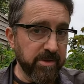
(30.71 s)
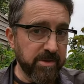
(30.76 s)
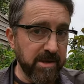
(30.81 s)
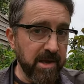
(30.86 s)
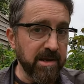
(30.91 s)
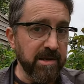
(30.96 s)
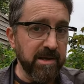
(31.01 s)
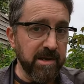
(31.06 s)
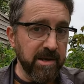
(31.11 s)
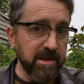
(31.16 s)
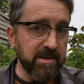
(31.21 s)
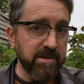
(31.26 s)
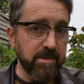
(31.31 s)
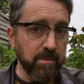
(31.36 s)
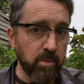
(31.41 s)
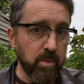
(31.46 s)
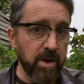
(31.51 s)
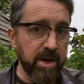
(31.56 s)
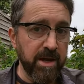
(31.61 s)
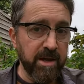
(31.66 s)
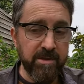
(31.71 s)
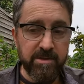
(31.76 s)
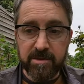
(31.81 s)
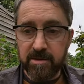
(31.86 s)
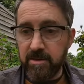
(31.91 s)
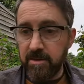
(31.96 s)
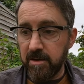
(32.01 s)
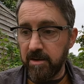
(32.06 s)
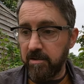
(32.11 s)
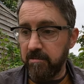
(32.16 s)
Sadly, it's the weeds
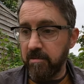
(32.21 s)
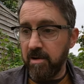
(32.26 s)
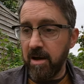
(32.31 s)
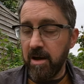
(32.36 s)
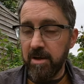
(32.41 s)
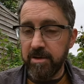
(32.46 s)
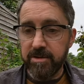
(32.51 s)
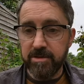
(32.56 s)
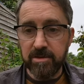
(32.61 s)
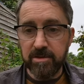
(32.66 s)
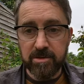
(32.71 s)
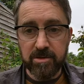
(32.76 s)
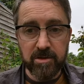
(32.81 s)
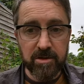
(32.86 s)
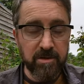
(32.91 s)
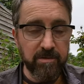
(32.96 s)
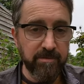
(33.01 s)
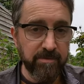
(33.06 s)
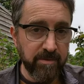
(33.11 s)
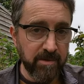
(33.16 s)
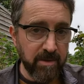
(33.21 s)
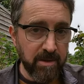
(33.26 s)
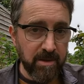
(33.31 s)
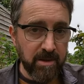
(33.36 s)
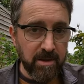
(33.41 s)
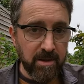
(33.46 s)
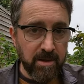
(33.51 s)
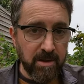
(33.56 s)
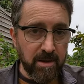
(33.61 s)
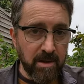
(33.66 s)
and the grass and sort of
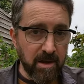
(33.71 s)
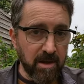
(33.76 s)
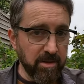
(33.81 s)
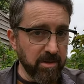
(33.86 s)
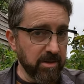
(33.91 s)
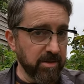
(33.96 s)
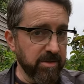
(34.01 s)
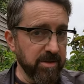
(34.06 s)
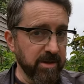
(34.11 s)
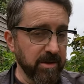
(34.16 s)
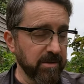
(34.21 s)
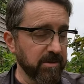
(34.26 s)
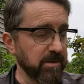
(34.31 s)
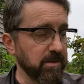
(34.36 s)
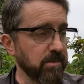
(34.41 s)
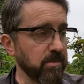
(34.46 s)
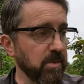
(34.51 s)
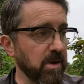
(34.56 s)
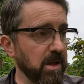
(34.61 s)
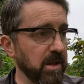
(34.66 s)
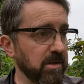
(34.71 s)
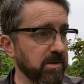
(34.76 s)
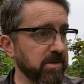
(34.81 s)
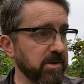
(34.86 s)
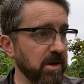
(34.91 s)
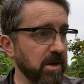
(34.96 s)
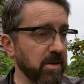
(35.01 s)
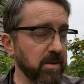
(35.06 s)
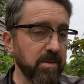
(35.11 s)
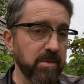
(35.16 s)
other things as well.
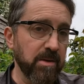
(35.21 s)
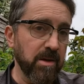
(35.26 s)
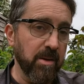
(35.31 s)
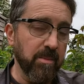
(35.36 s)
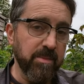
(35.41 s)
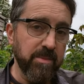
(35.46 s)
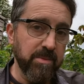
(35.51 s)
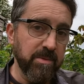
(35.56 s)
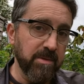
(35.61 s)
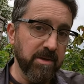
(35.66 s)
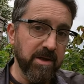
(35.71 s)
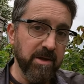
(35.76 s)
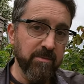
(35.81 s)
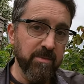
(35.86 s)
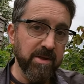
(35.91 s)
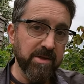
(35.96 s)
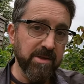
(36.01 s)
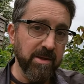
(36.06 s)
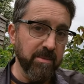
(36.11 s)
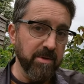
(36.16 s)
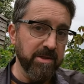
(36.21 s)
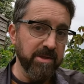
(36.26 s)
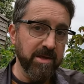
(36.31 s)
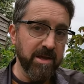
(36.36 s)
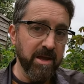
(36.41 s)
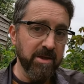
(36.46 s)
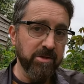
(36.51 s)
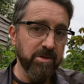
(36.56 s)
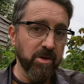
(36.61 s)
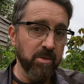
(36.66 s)
So I'll give me something to
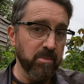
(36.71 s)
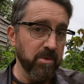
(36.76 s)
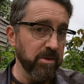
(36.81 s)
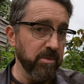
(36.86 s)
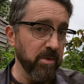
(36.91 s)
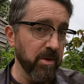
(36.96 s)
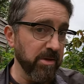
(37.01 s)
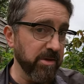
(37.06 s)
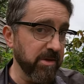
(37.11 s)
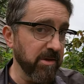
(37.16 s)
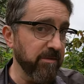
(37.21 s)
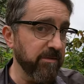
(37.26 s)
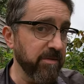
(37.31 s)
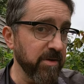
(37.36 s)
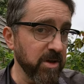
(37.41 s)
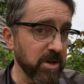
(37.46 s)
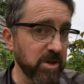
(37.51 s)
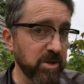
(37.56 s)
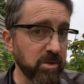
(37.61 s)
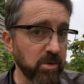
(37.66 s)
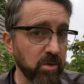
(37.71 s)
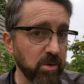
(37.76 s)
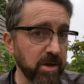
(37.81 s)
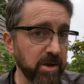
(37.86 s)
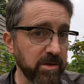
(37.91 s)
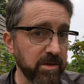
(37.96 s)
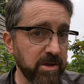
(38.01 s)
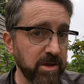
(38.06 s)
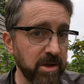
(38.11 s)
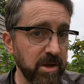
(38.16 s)
get on with once I've finished
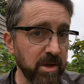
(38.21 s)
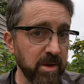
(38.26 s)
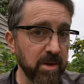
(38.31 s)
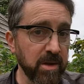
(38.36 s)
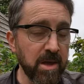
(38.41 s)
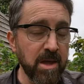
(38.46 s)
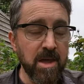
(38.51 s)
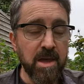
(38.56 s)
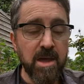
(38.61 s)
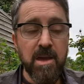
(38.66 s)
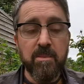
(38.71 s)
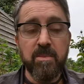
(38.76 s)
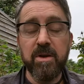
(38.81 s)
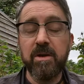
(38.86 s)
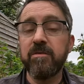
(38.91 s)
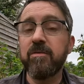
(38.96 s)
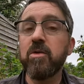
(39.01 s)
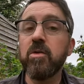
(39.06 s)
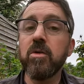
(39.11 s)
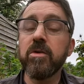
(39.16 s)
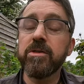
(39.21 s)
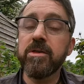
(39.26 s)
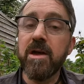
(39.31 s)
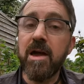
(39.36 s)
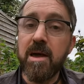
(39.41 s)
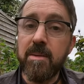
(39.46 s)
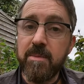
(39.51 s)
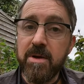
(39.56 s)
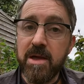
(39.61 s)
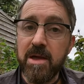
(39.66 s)
talking to you. But of course, I
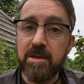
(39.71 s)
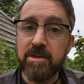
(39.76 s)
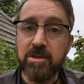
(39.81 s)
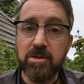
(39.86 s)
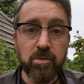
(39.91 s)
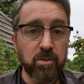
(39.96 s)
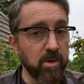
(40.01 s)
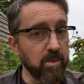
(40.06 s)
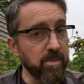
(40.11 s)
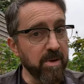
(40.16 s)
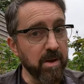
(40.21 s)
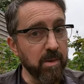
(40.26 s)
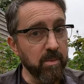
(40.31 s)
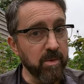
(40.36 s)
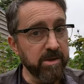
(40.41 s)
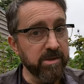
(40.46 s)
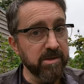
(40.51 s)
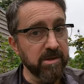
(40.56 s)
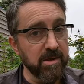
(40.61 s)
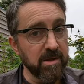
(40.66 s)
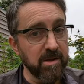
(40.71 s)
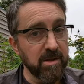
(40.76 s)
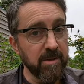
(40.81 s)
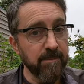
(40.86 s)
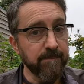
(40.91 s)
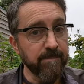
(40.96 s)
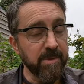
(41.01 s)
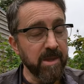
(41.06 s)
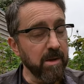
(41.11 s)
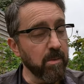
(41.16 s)
am here to talk about whisky.
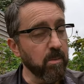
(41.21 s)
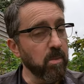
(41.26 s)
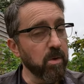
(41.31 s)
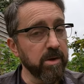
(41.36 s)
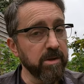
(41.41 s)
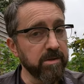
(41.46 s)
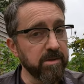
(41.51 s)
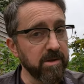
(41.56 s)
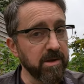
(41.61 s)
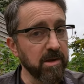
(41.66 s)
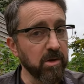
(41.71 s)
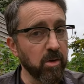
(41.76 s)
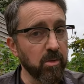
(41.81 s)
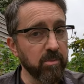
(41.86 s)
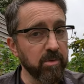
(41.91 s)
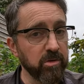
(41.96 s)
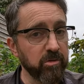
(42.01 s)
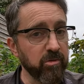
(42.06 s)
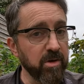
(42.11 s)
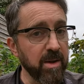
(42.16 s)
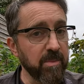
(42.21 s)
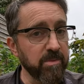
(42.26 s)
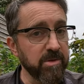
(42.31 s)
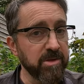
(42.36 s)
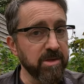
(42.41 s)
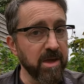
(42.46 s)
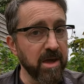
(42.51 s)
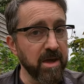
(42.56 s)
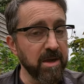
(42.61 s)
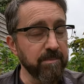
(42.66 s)
And what is the Allotment Dram
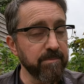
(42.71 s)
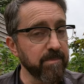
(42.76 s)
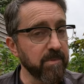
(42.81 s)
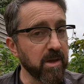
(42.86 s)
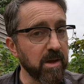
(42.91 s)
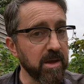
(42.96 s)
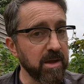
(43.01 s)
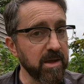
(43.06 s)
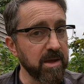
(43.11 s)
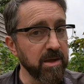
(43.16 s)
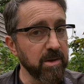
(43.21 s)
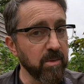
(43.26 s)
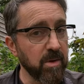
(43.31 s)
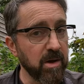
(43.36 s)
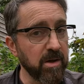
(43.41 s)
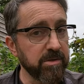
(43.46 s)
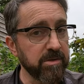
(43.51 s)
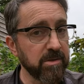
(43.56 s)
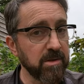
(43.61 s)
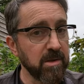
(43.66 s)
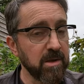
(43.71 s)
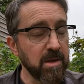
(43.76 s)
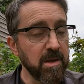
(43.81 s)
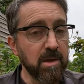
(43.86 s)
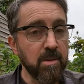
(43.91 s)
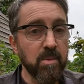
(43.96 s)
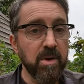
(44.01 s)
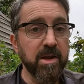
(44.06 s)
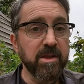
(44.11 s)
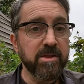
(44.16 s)
today, I hear you ask?
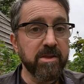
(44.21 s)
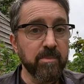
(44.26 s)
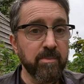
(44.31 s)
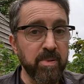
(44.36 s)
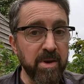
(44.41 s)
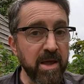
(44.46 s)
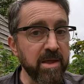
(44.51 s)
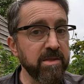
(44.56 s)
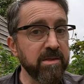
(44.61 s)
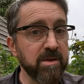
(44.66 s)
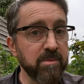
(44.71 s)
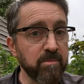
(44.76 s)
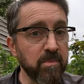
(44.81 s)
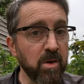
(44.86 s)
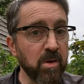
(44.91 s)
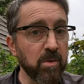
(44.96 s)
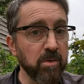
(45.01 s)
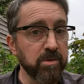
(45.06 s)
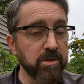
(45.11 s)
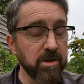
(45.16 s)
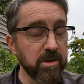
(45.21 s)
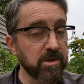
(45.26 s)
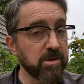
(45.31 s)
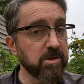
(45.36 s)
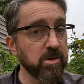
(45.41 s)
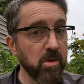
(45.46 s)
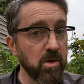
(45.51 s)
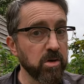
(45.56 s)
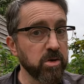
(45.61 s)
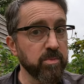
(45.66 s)
Well, it's a blended malt, a
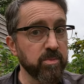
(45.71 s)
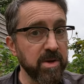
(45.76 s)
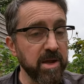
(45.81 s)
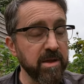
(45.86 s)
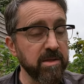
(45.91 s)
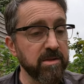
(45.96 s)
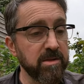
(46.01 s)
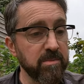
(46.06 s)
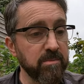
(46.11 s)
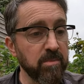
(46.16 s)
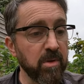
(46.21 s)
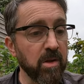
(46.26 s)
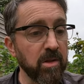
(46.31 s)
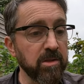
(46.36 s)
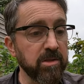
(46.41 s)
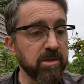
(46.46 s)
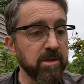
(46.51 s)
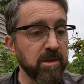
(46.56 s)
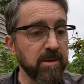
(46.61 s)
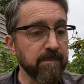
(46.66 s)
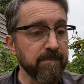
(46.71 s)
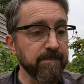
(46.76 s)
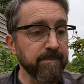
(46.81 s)
Scotch blended malt.